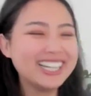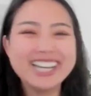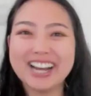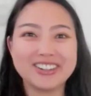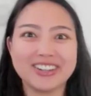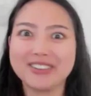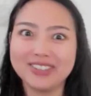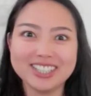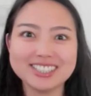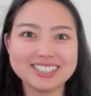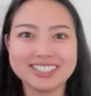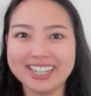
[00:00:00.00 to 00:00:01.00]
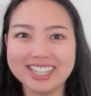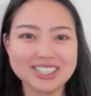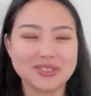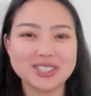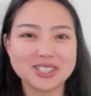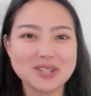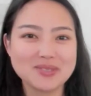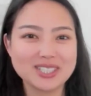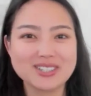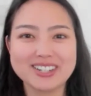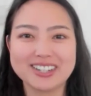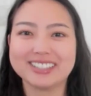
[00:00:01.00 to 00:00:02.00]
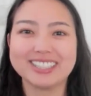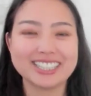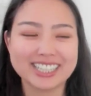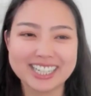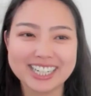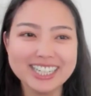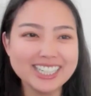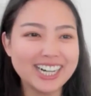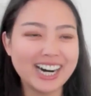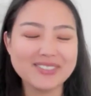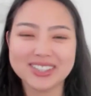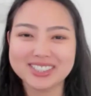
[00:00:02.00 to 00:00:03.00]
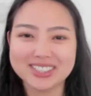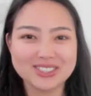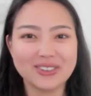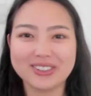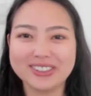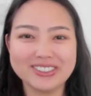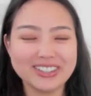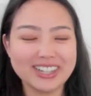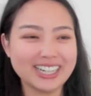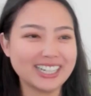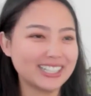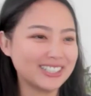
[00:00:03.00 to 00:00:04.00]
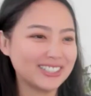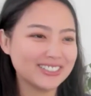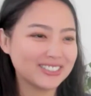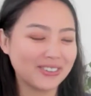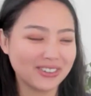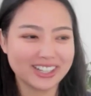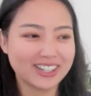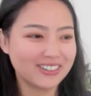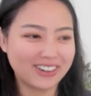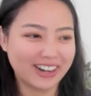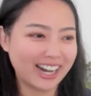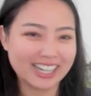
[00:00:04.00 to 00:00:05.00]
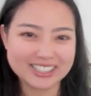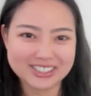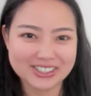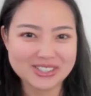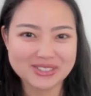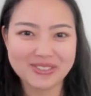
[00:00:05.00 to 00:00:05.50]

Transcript: And you're like, what is the latest? What should I be doing on LinkedIn? That's a totally great answer as